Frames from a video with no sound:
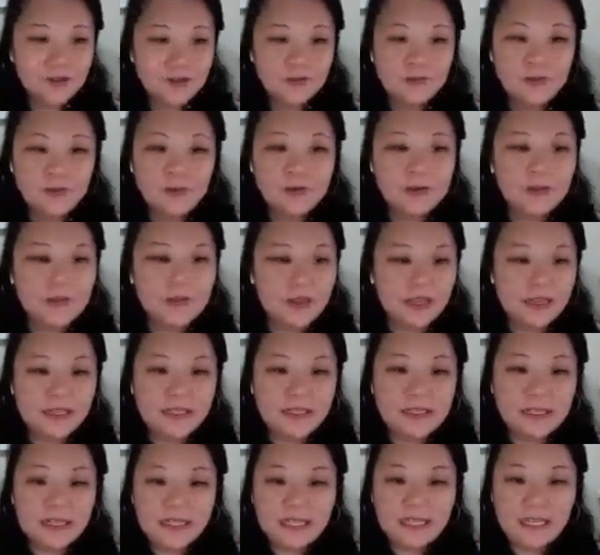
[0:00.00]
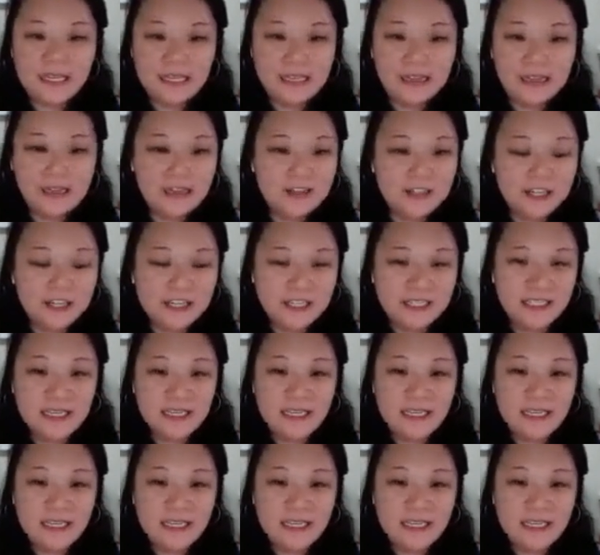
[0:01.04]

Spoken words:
Letter C, so on and so forth.